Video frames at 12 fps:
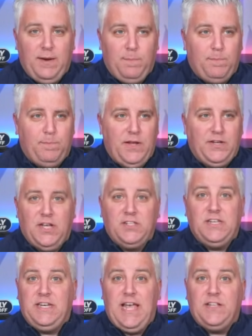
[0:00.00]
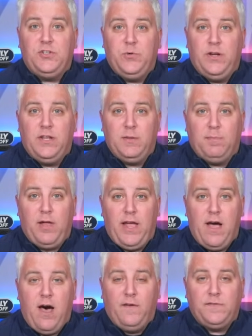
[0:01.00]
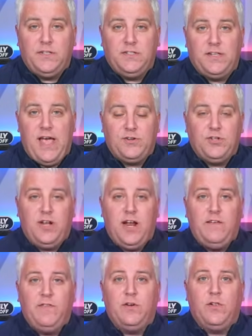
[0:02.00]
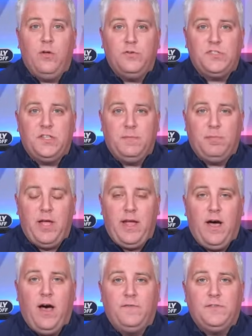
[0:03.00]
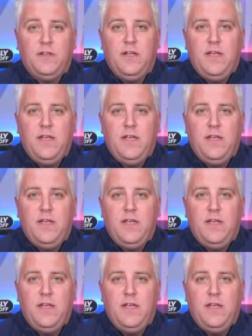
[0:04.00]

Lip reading: It doesn't get you into the playoffs. It's actually not even close to the playoffs.